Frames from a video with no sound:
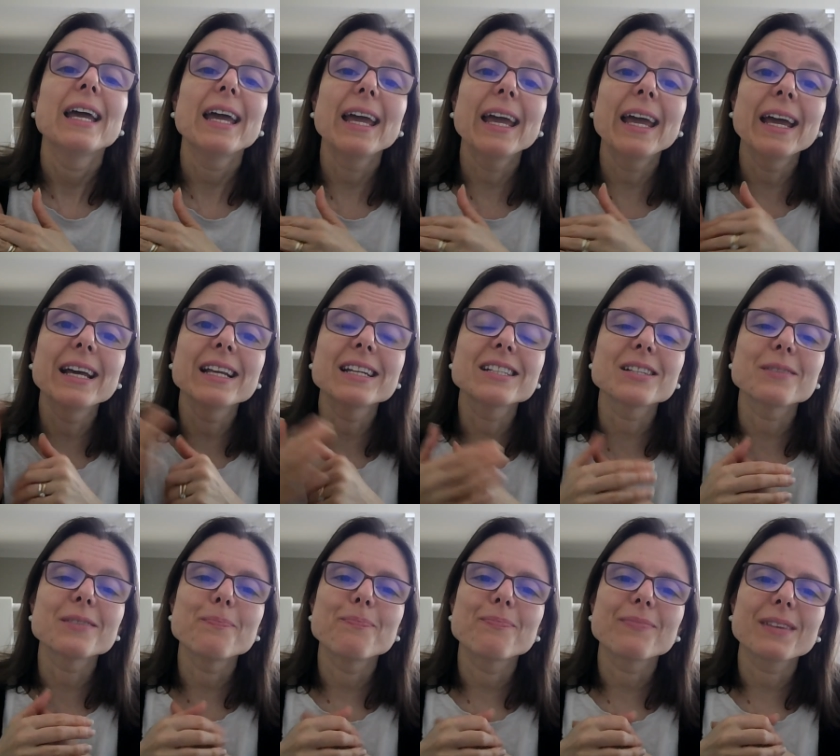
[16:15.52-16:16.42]
And
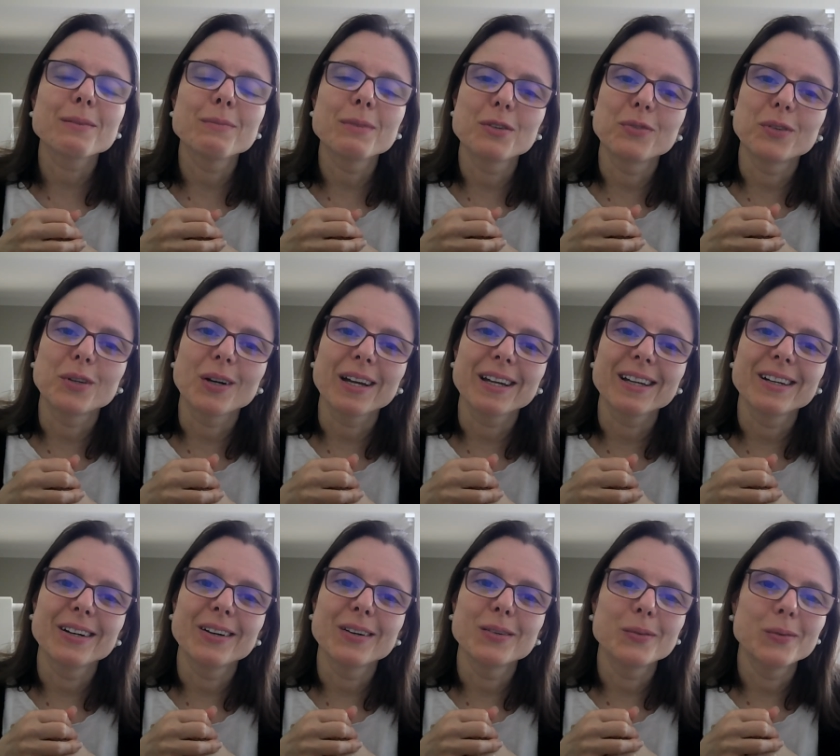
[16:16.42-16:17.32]
before I
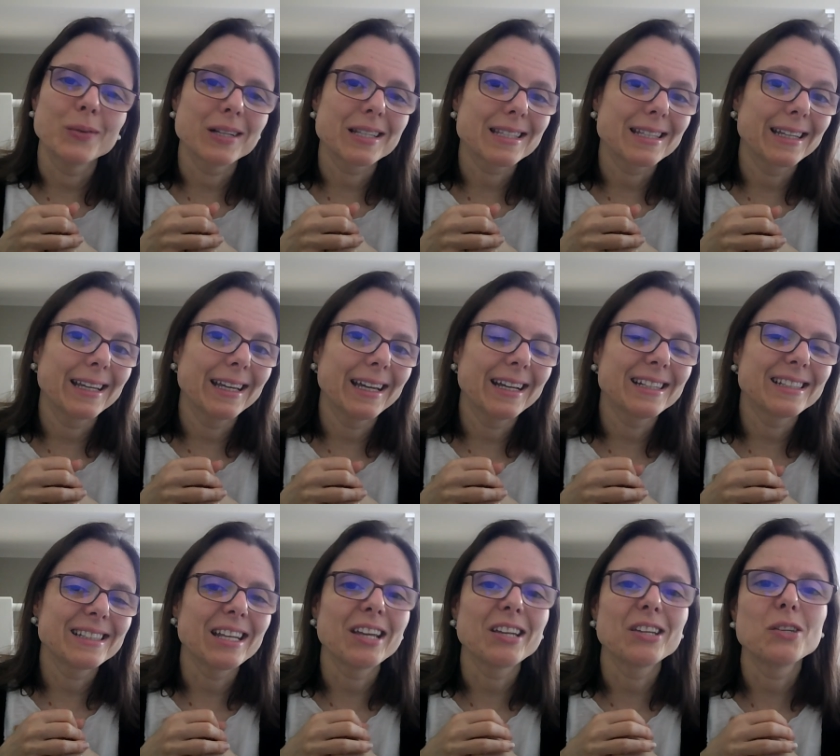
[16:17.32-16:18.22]
go, once again,
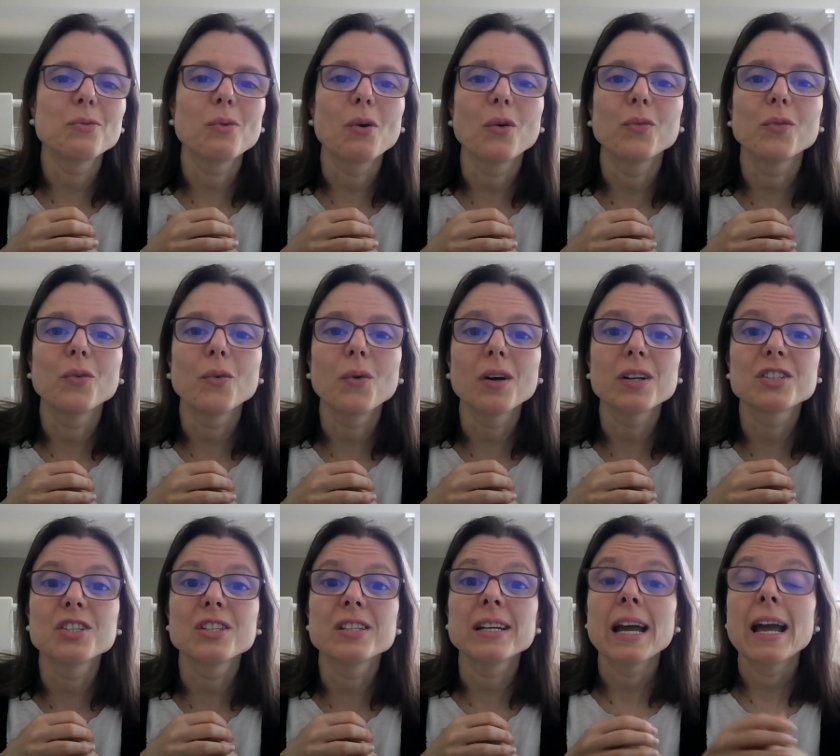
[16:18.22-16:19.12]
thank you all for
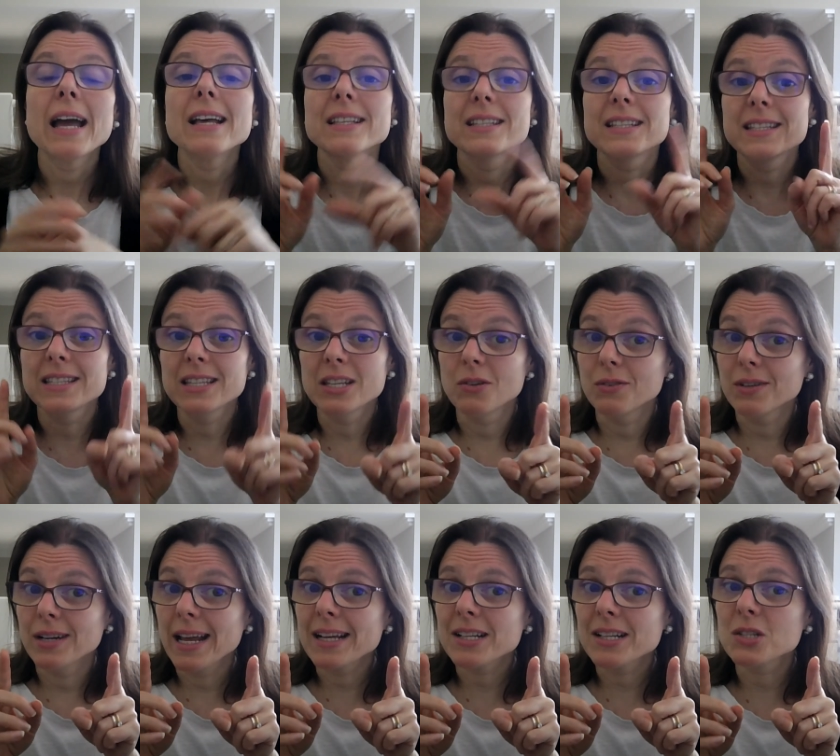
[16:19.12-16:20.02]
watching. See you
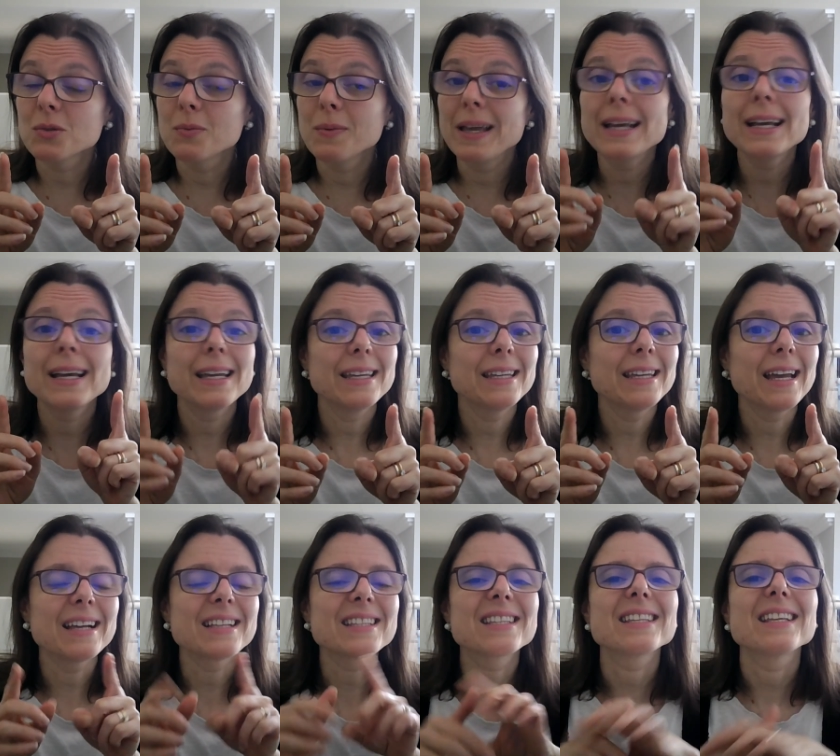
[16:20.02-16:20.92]
next week.
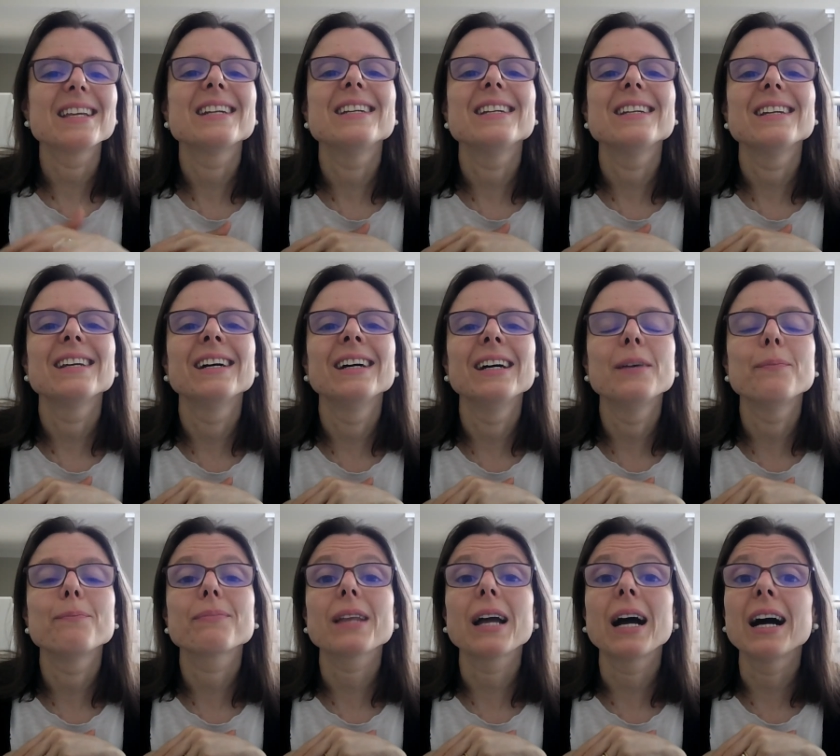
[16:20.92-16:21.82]
Yes,
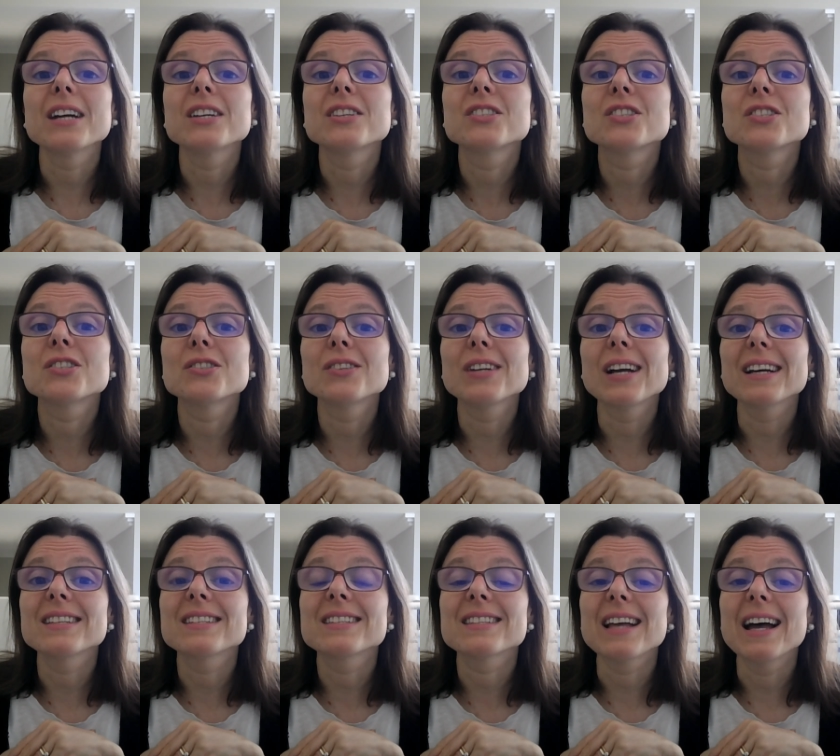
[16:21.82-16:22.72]
I
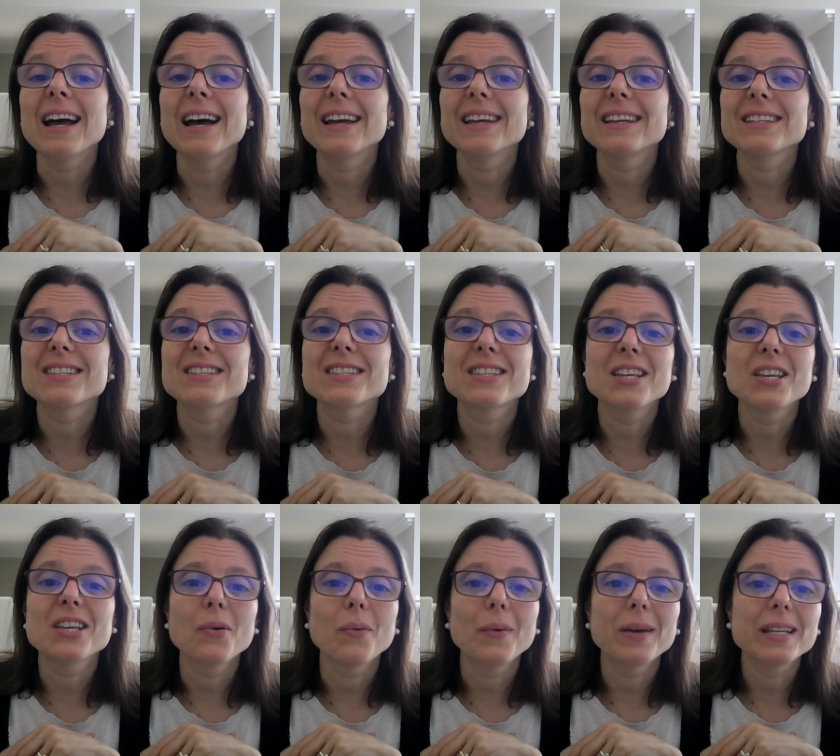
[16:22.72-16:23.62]
say see
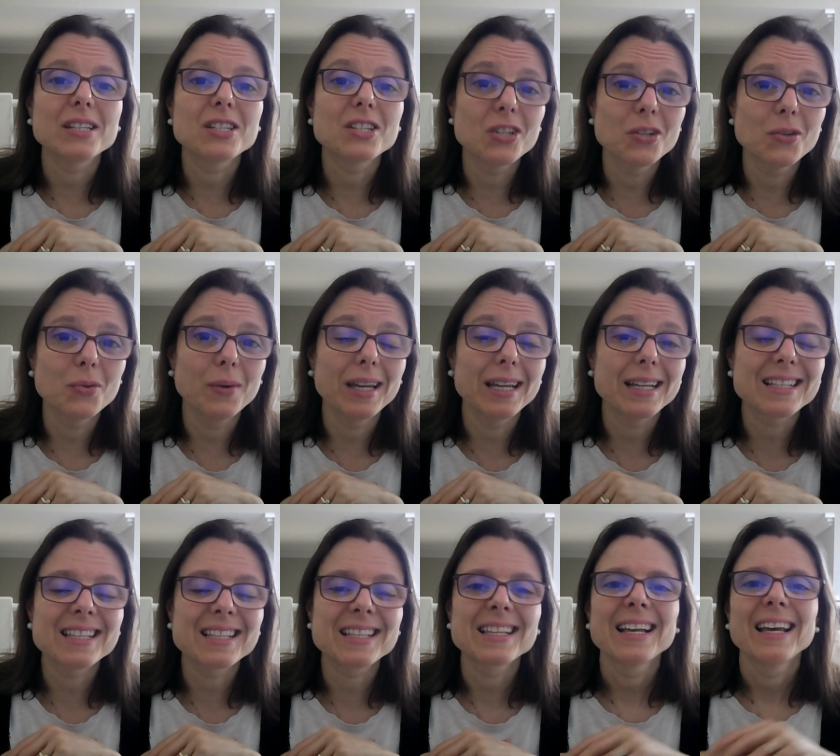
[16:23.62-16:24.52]
you in 2
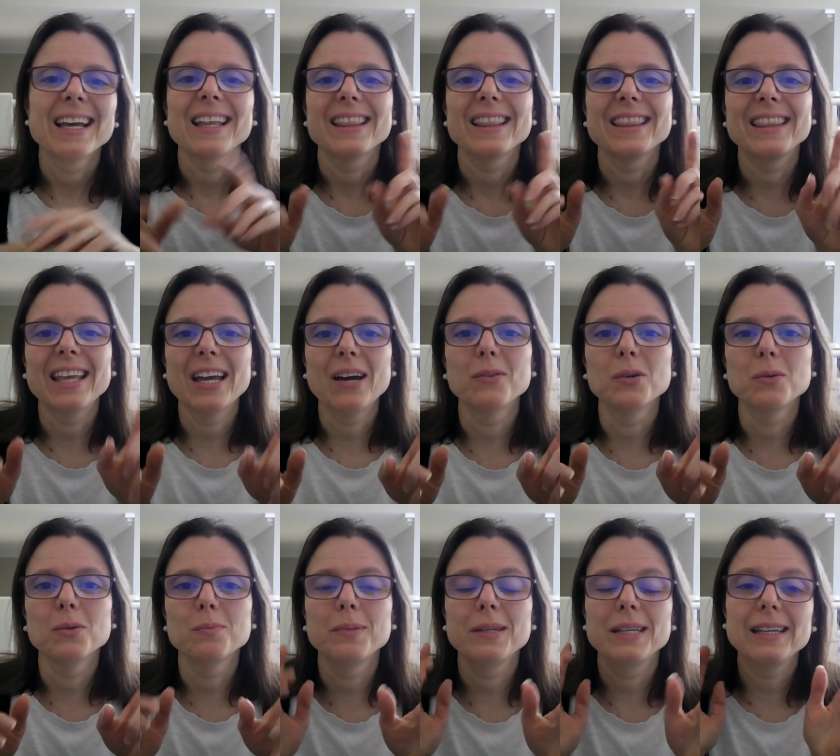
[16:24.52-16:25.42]
weeks. There
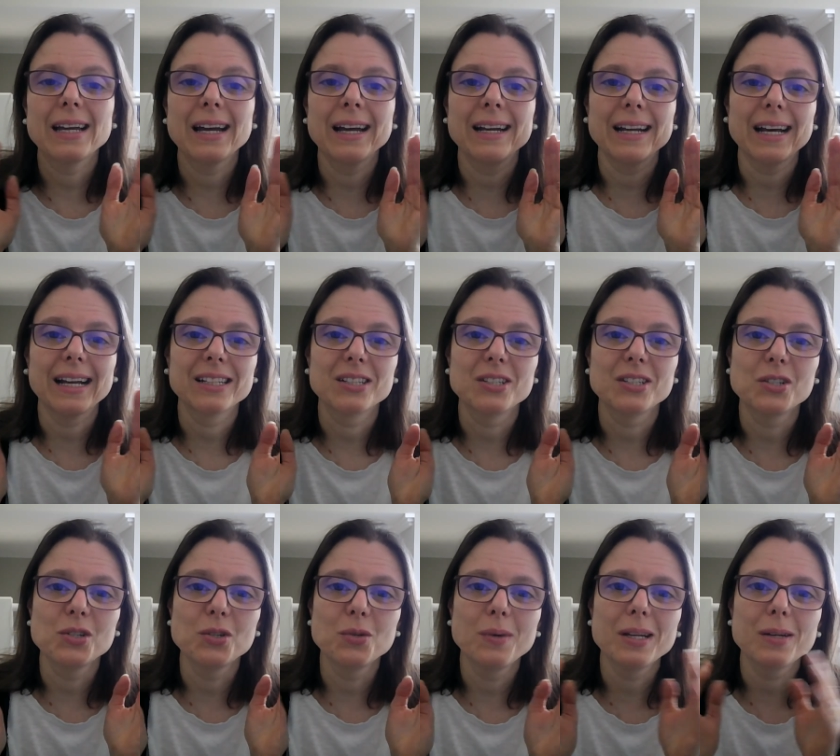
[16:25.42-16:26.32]
will be another
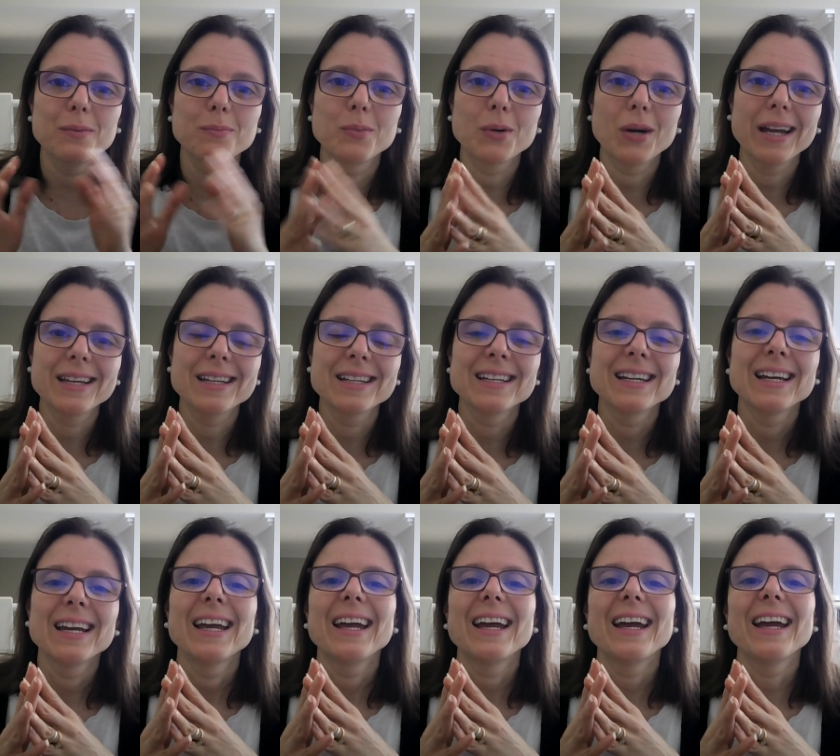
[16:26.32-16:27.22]
2-week break,
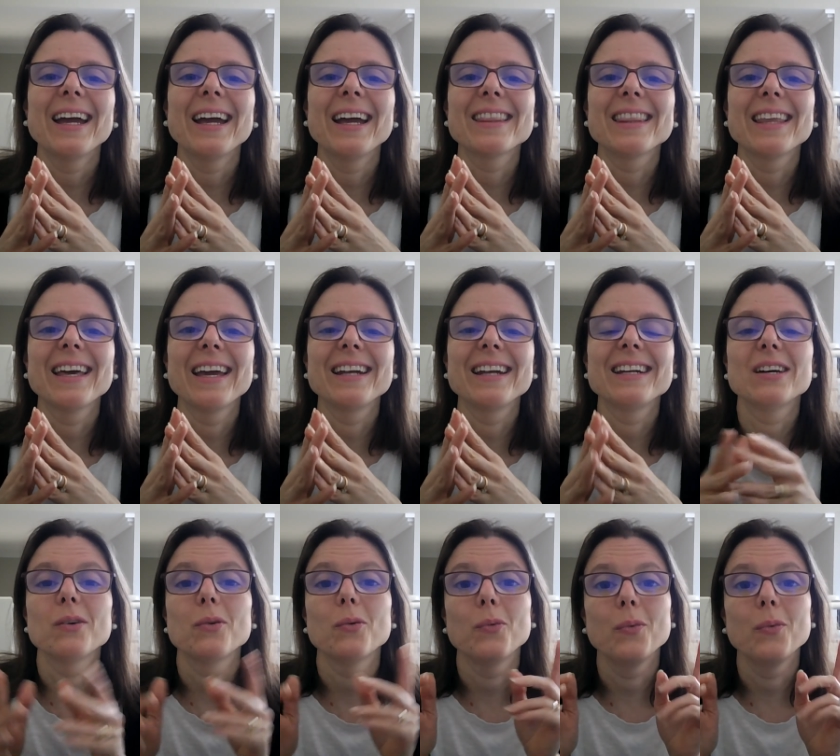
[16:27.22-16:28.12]
and then
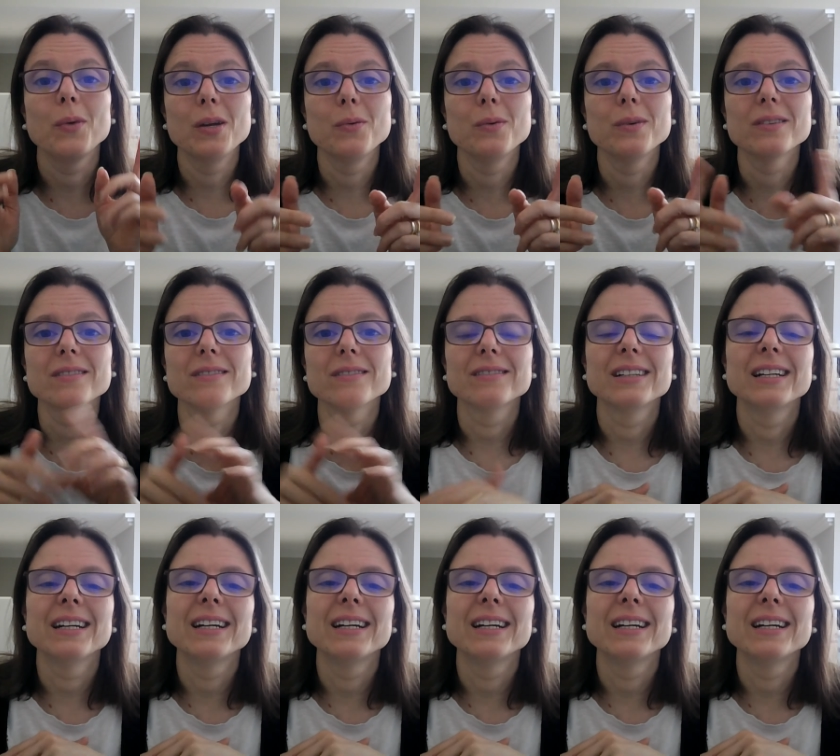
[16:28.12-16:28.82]
we will